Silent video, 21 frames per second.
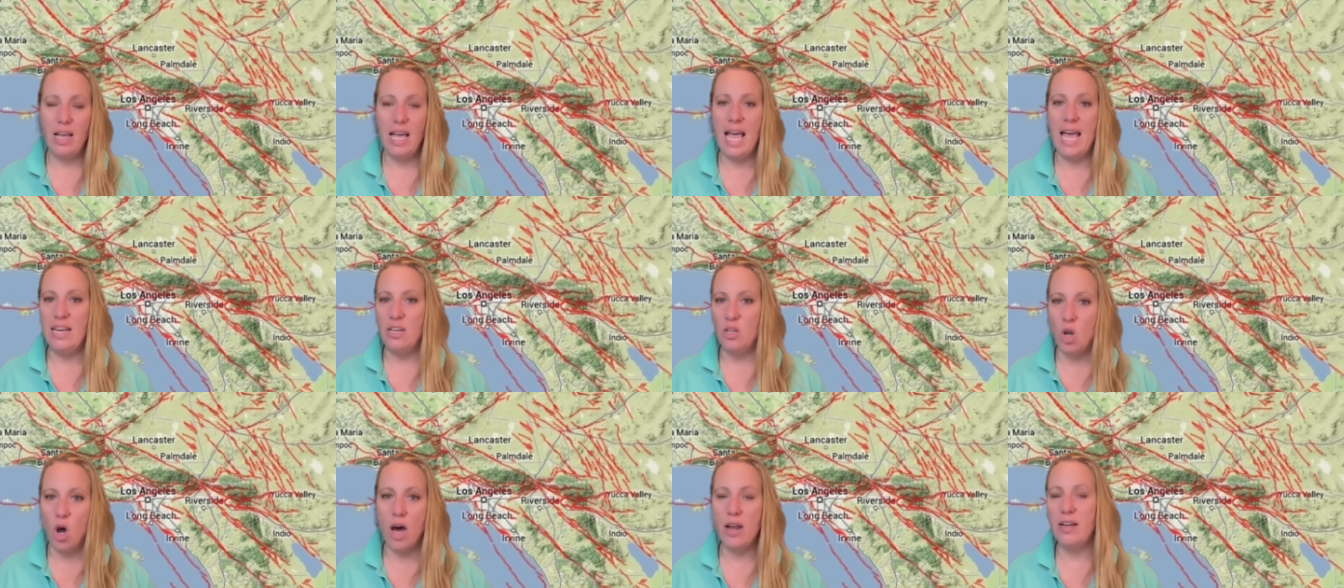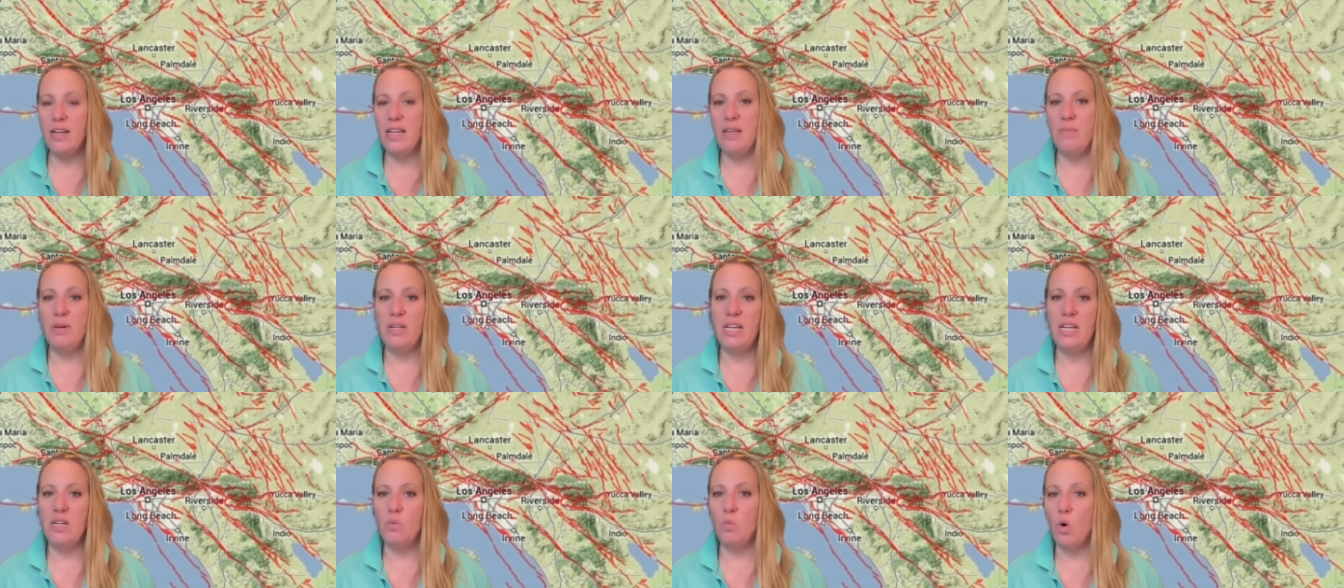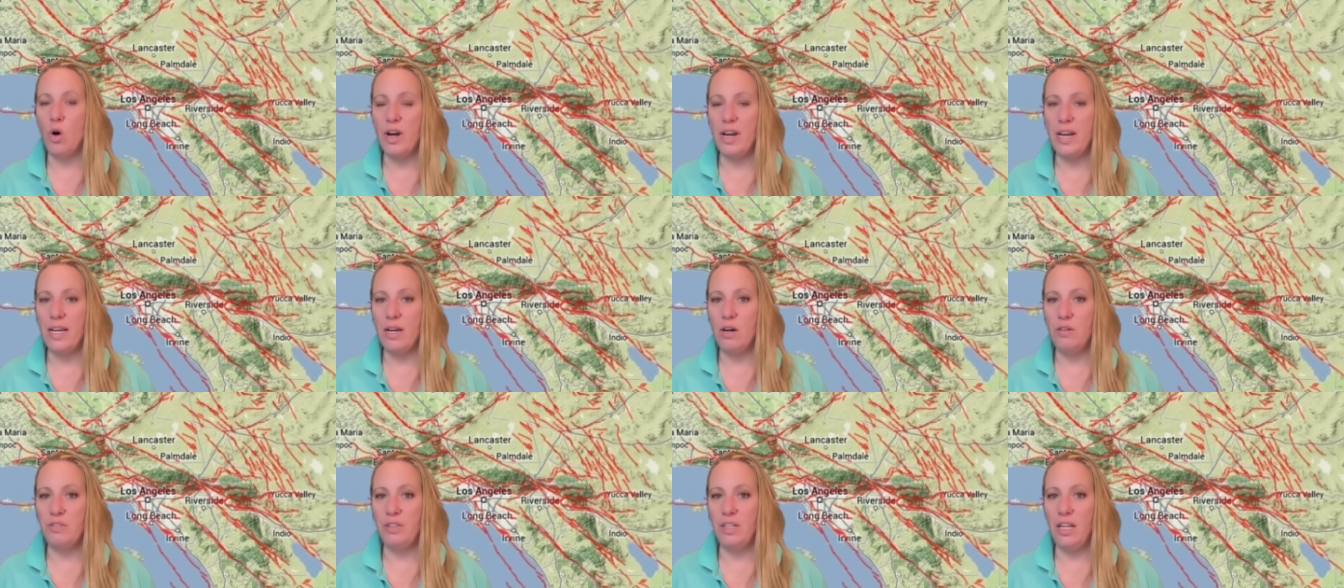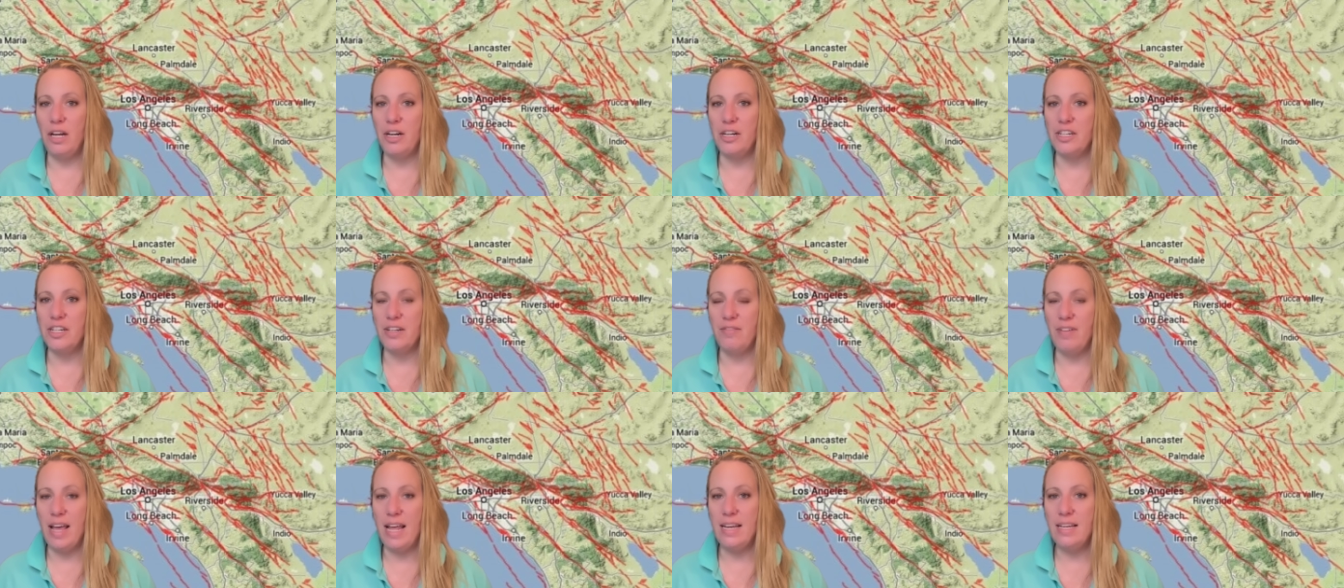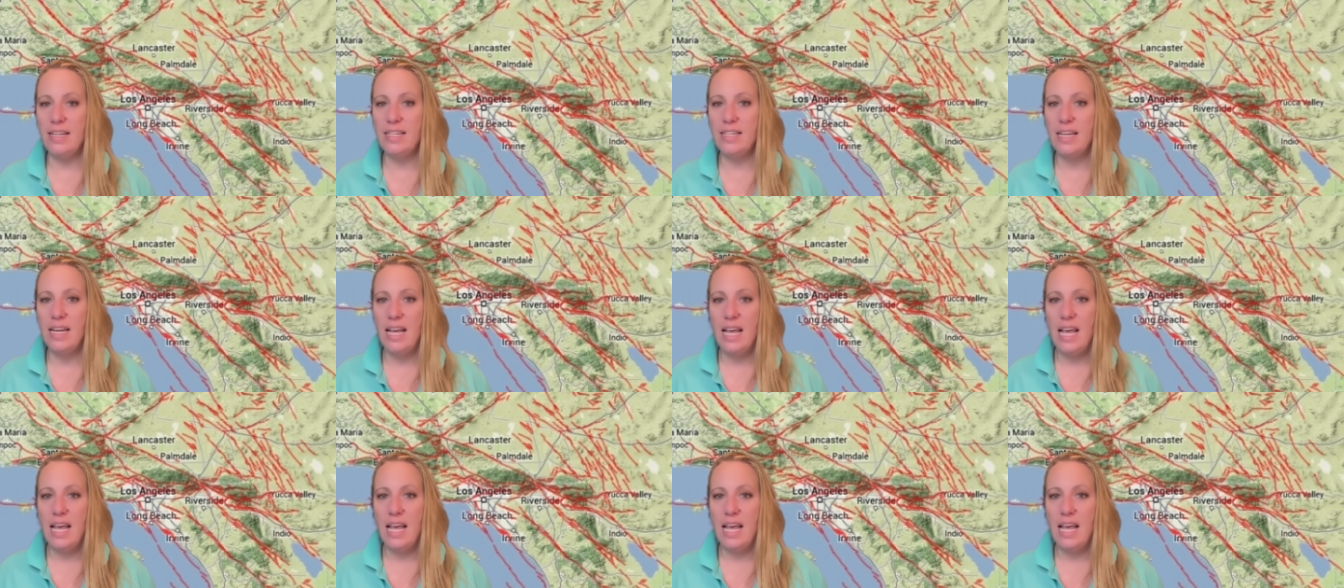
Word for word: and not an imminent warning of a large event,